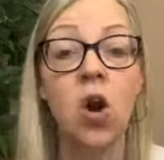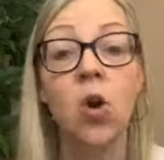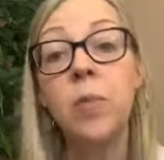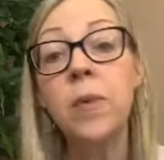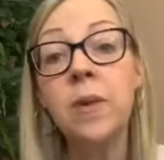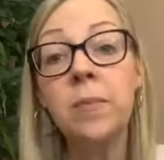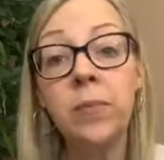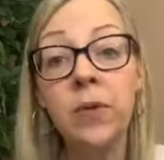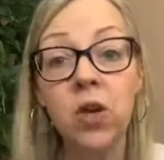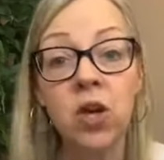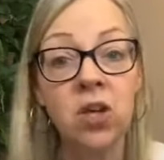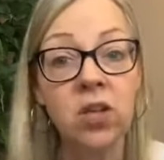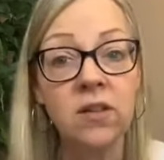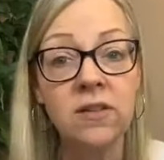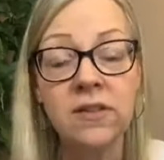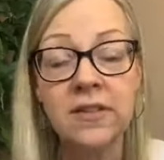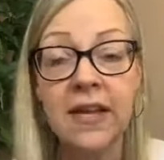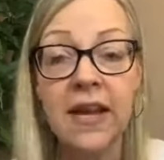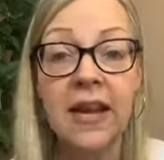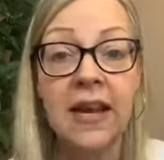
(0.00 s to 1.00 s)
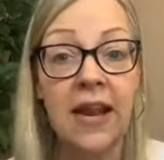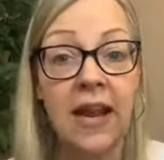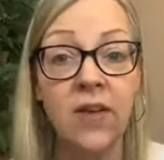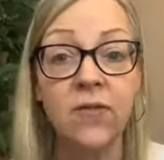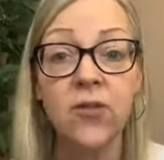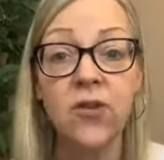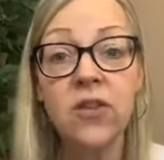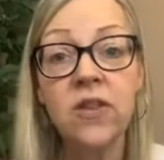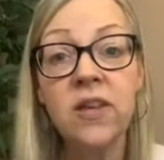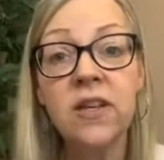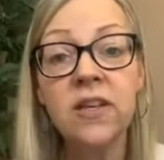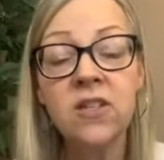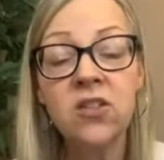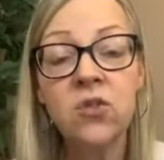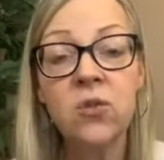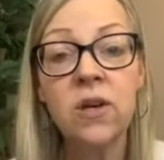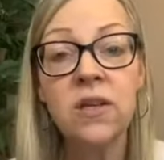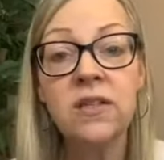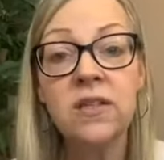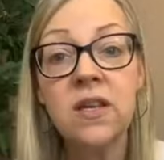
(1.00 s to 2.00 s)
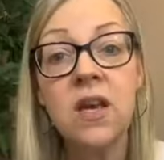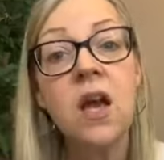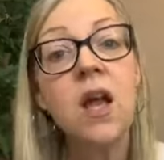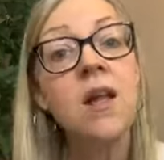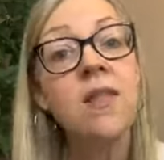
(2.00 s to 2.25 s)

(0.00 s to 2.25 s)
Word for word: or people are saying hateful things to us,